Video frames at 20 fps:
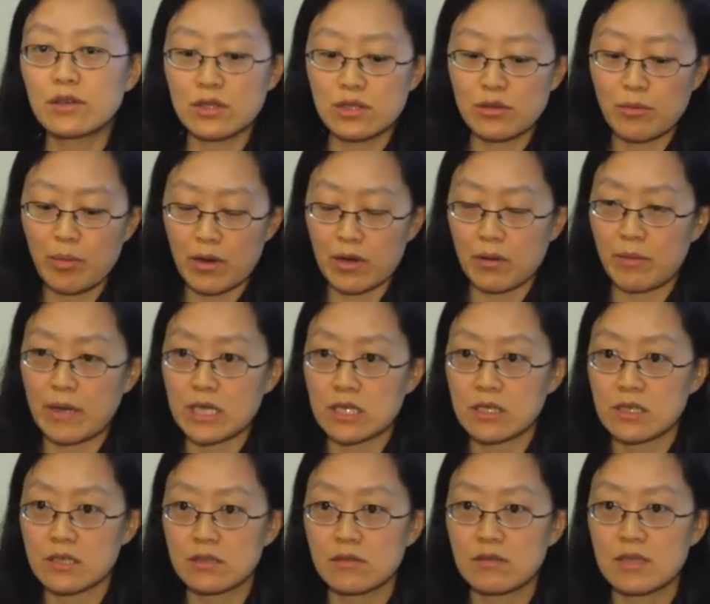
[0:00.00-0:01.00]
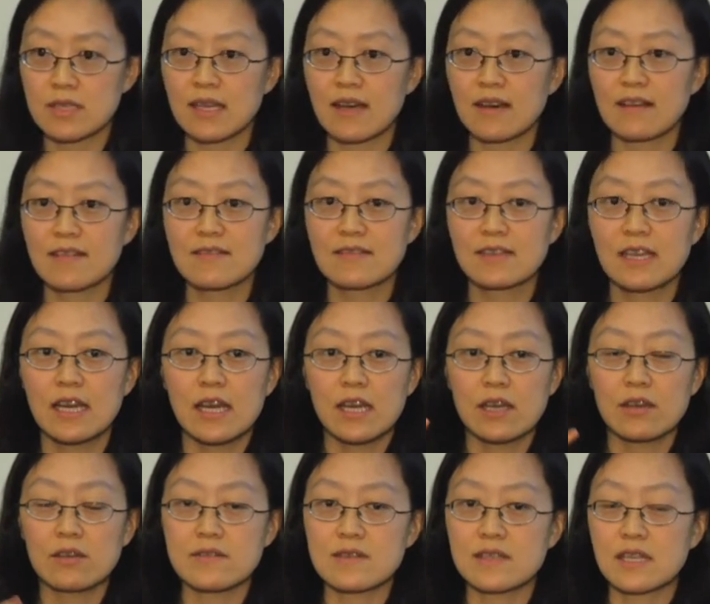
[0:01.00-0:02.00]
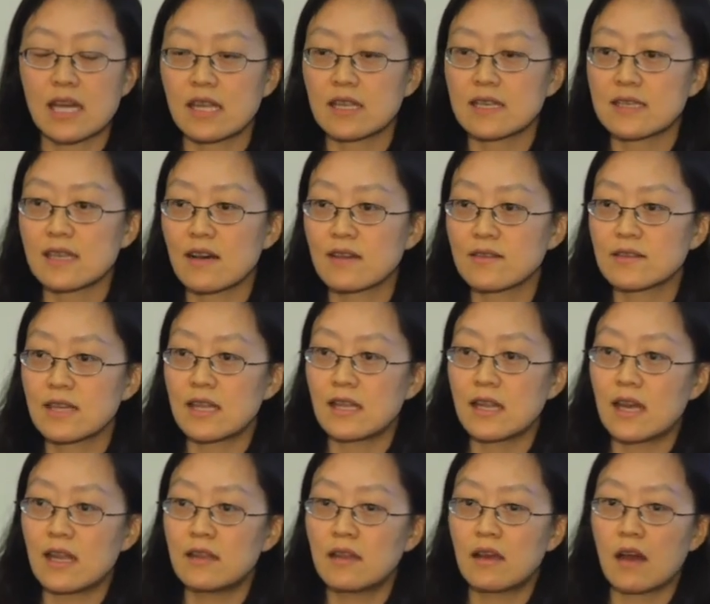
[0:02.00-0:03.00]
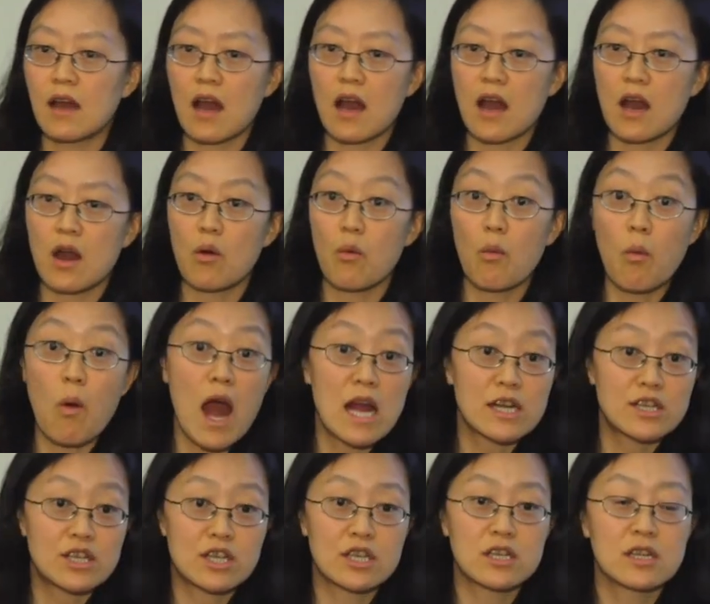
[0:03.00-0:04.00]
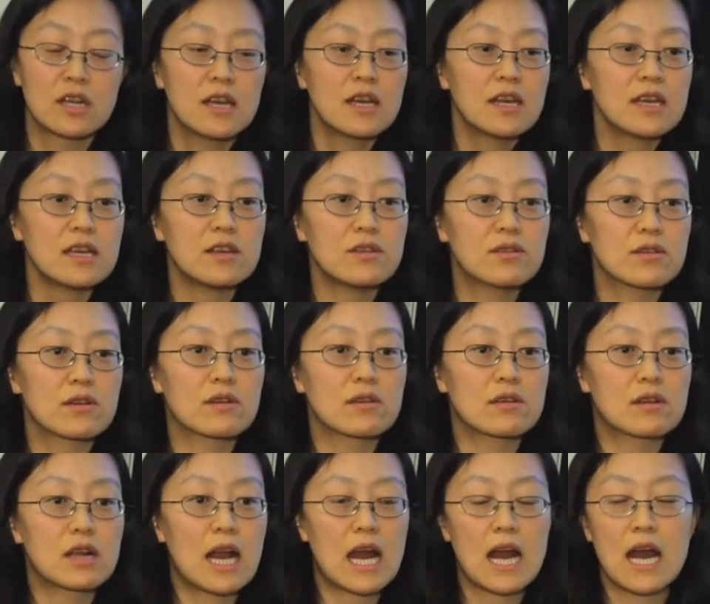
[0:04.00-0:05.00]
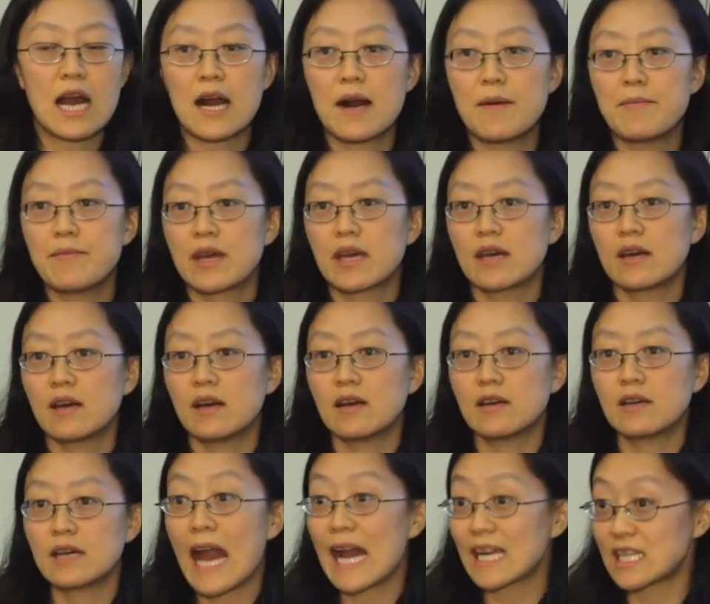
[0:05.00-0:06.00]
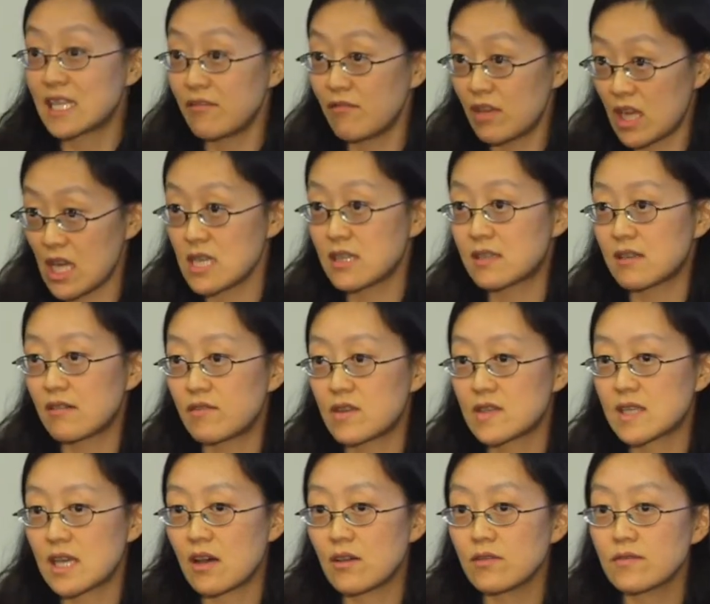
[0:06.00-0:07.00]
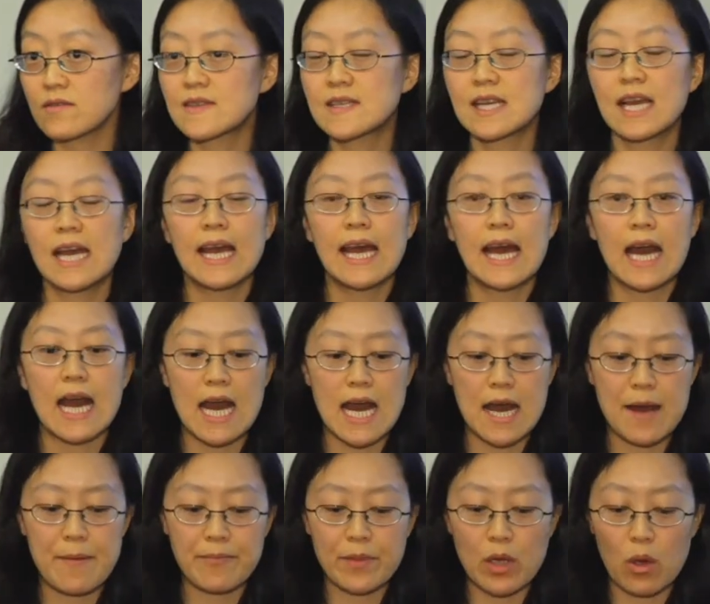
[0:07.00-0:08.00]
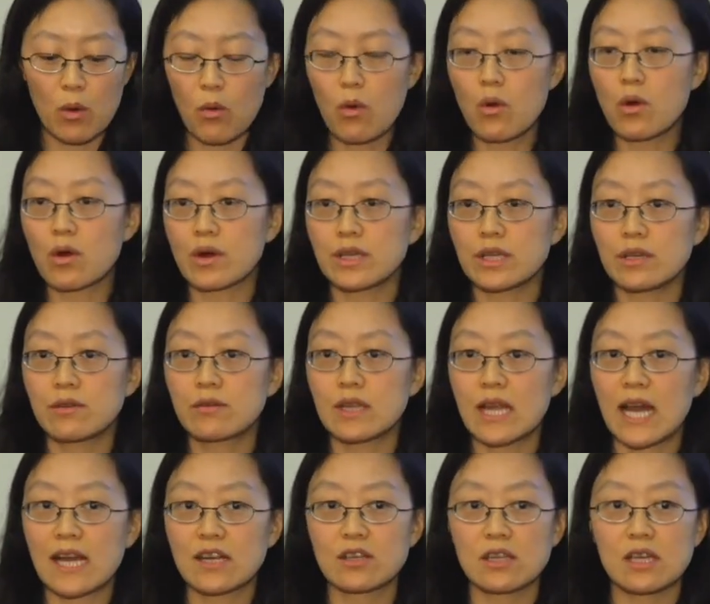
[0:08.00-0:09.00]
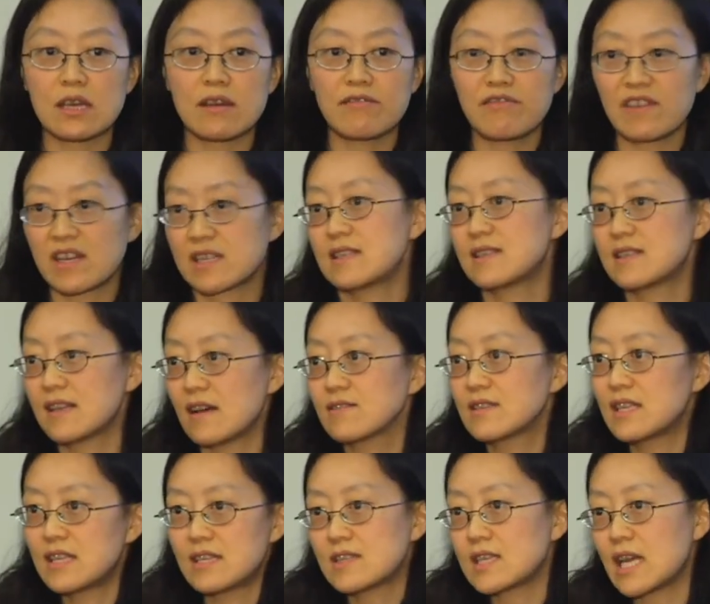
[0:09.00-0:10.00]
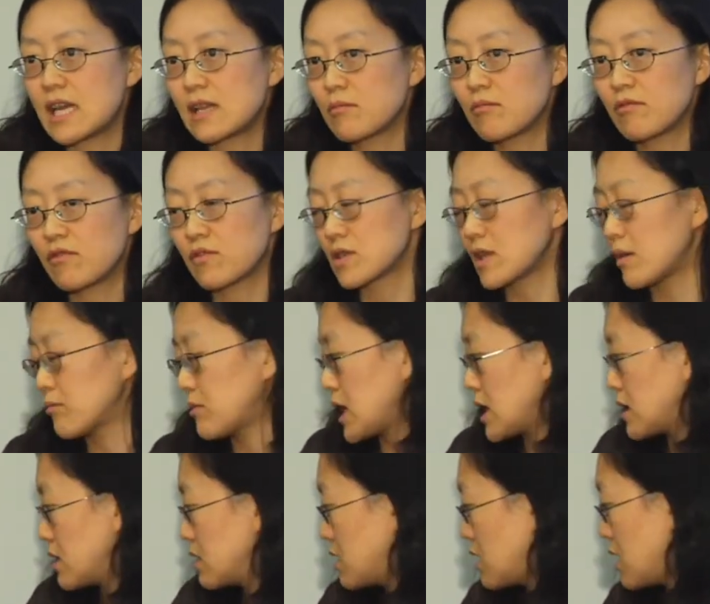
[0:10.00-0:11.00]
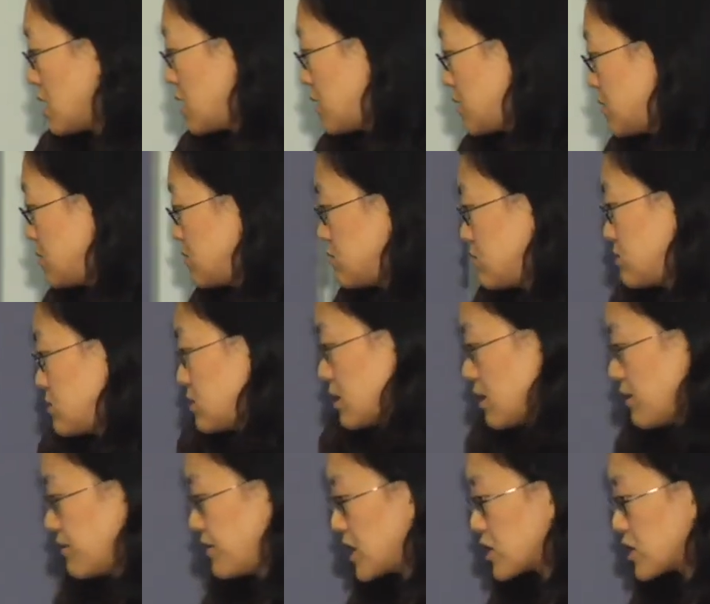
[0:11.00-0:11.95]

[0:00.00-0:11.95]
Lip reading: could do perturbations to the cells, you can stain the cells and then watch either activities of the cells, or you can actually fix the cells and stain them for something of